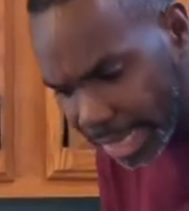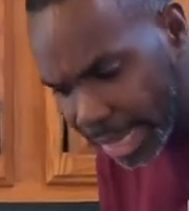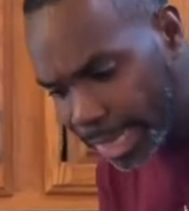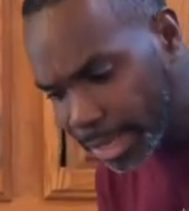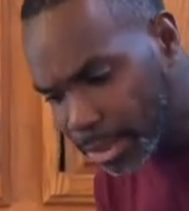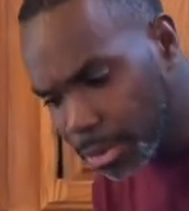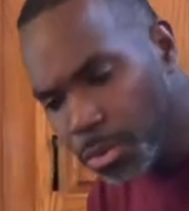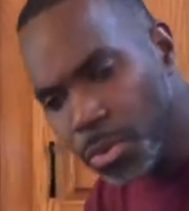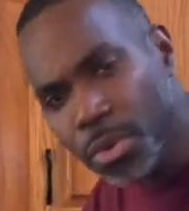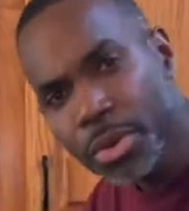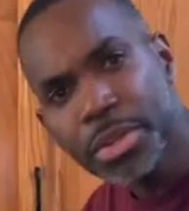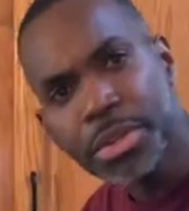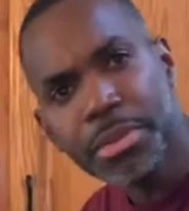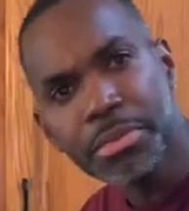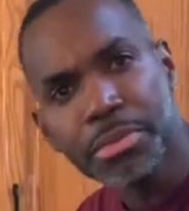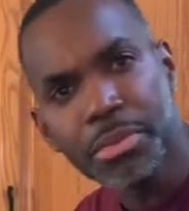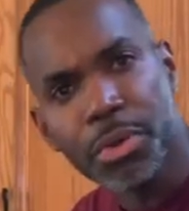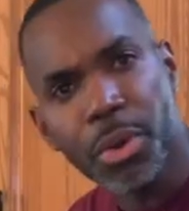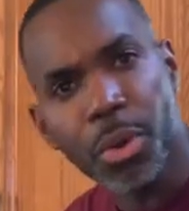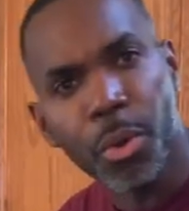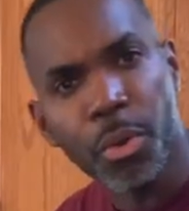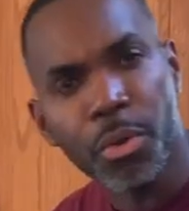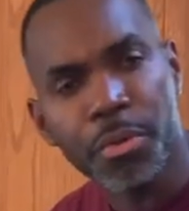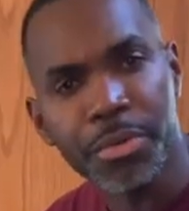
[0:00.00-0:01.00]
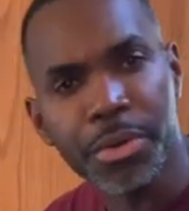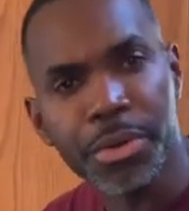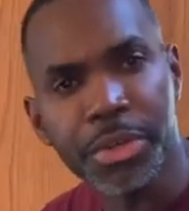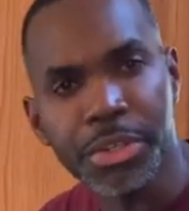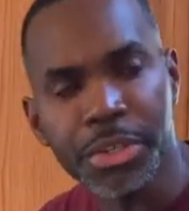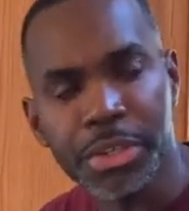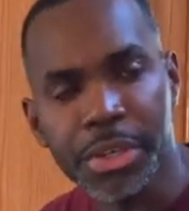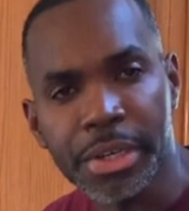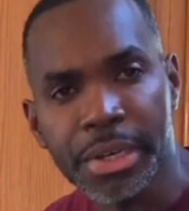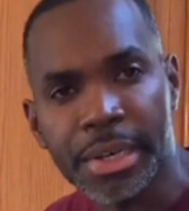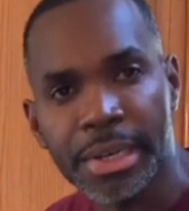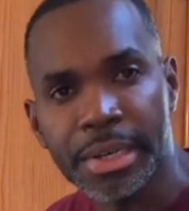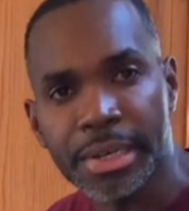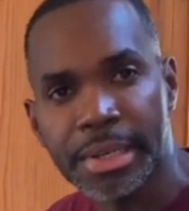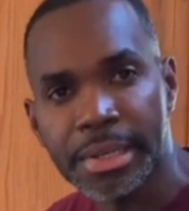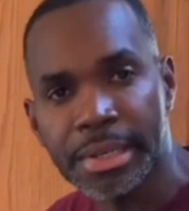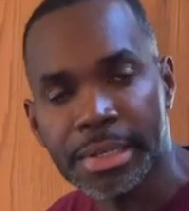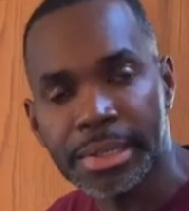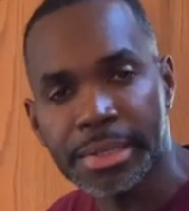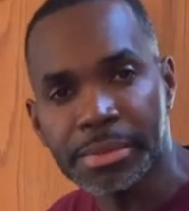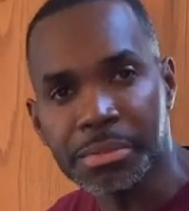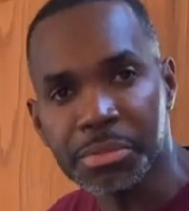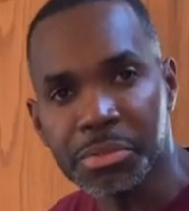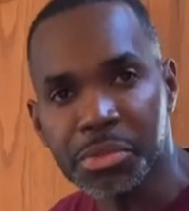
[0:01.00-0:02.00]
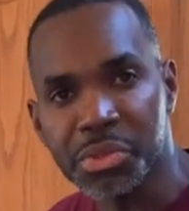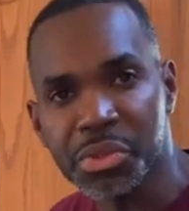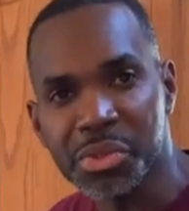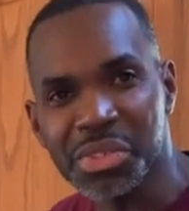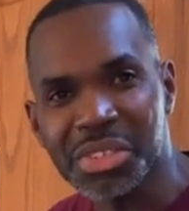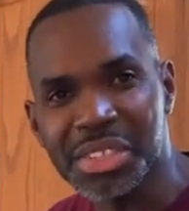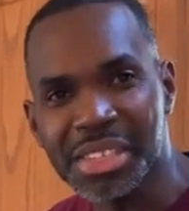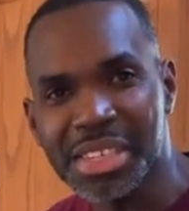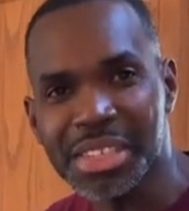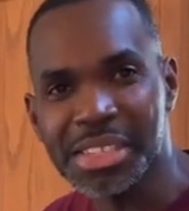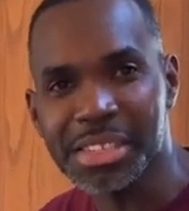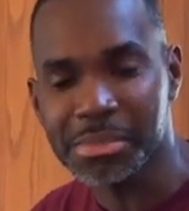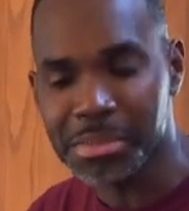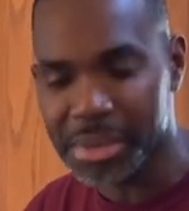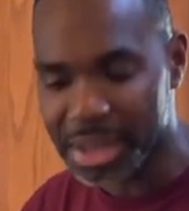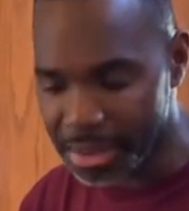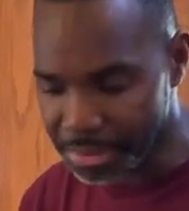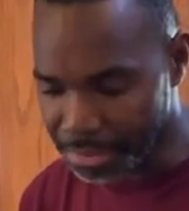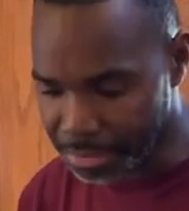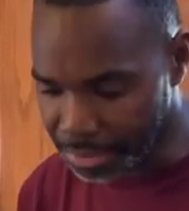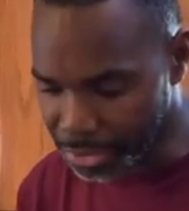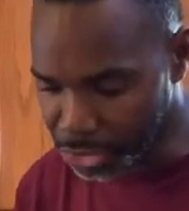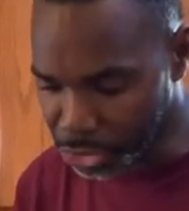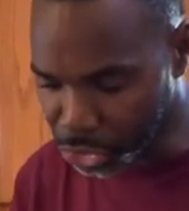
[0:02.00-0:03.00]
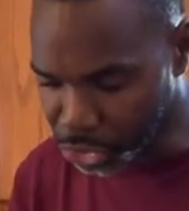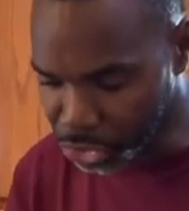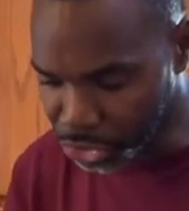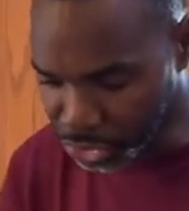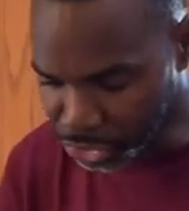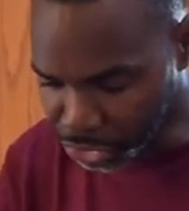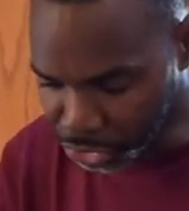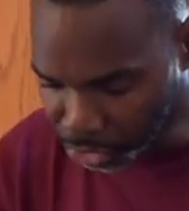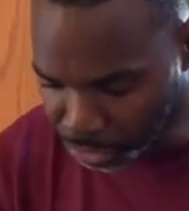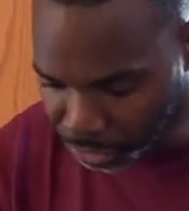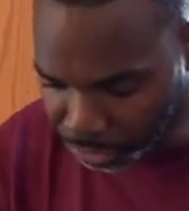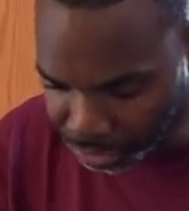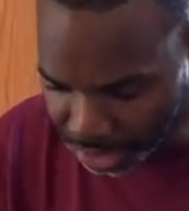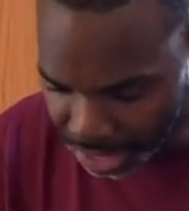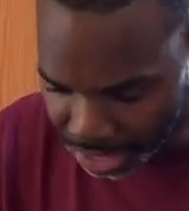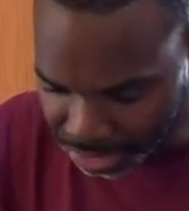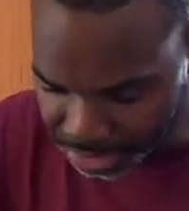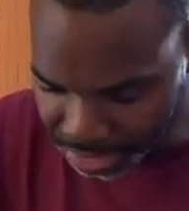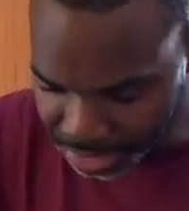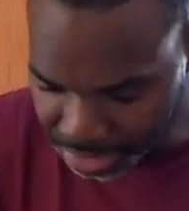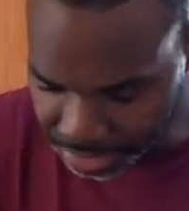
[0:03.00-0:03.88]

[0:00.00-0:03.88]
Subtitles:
I don't want to over season my fish too far in